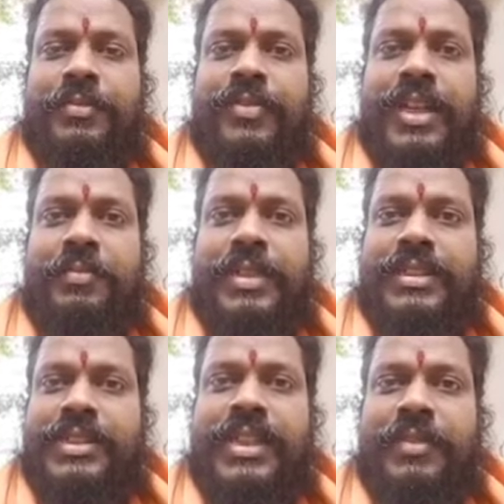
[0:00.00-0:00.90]
very
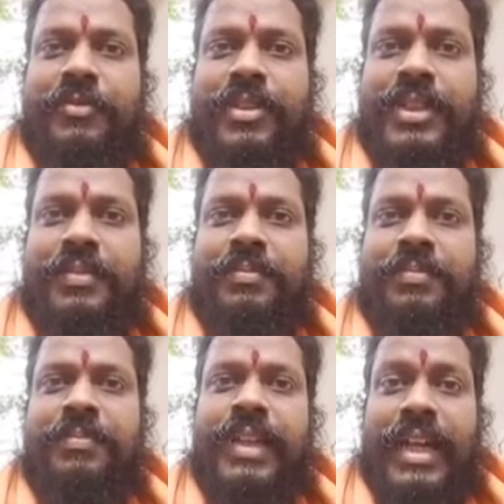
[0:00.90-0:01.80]
best time for them,
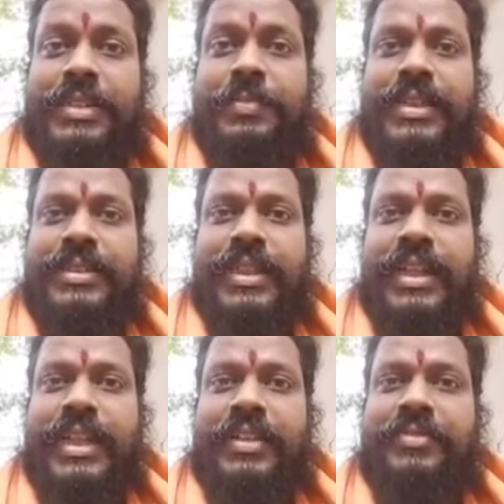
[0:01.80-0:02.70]

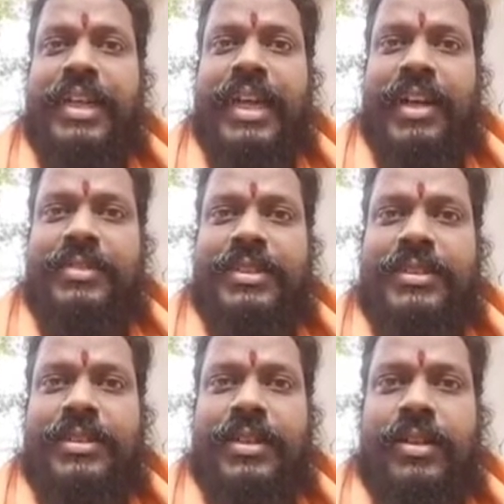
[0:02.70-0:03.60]
especially if they have
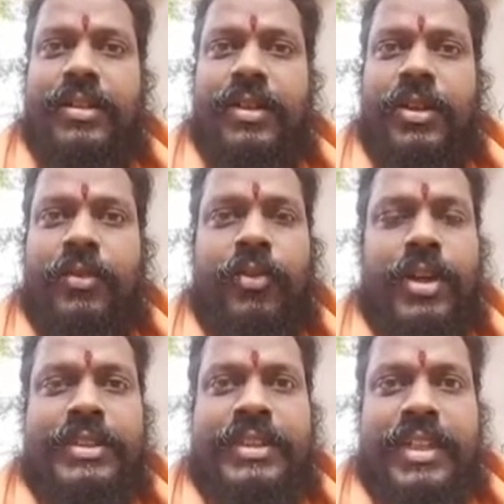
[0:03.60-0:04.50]
this
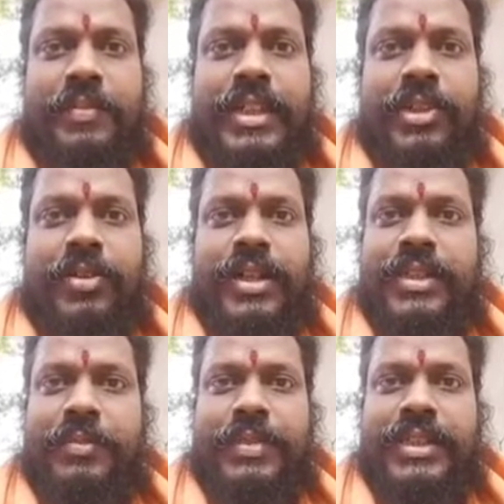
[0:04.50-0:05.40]
foreign settlement yoga in
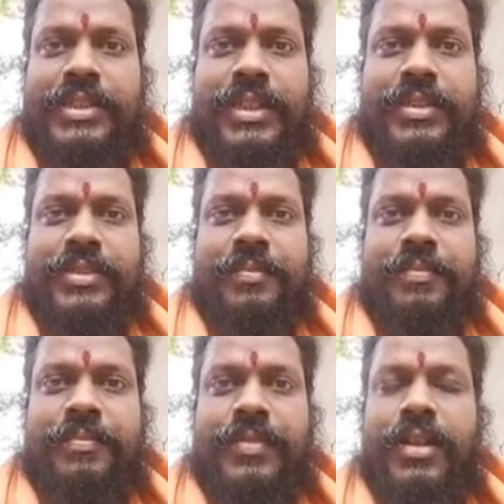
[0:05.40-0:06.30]
the birth chart.
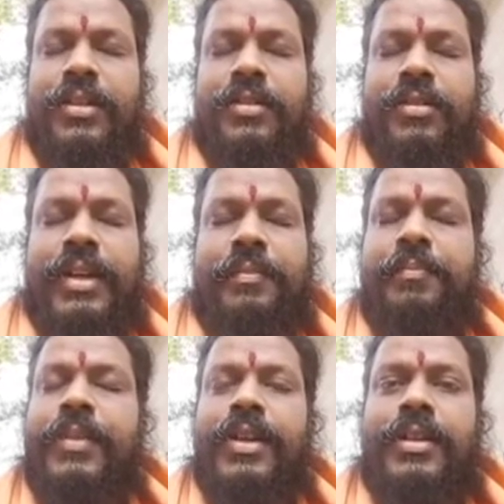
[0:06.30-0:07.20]
Okay,
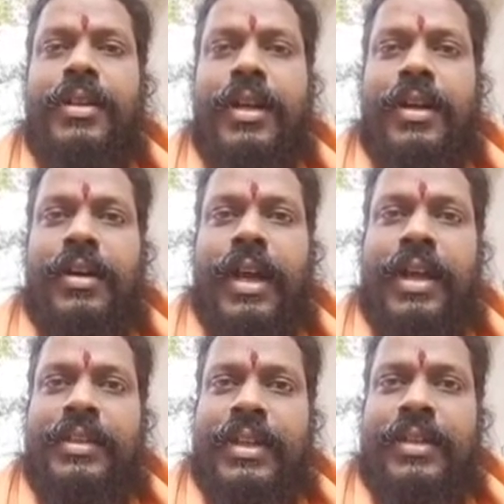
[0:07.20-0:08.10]

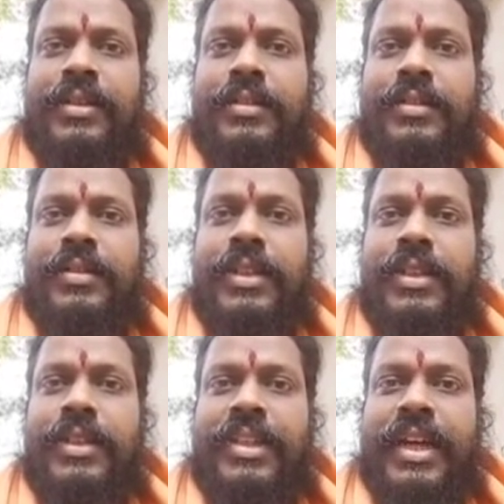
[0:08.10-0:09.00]
and then if
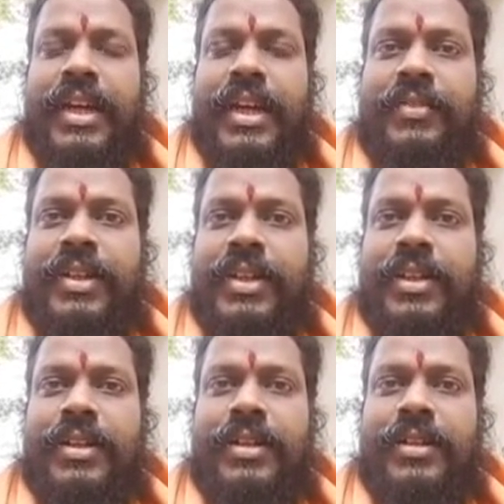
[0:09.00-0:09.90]
they are having
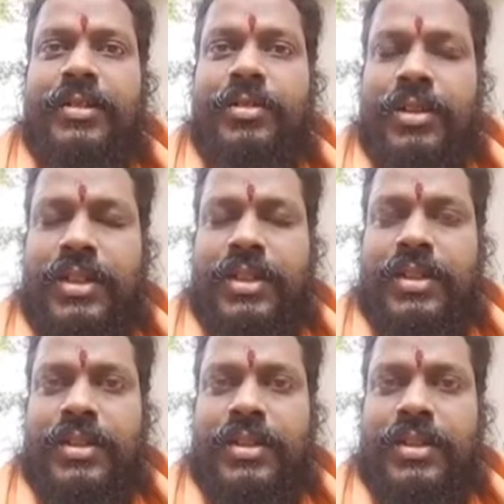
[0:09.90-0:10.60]
a good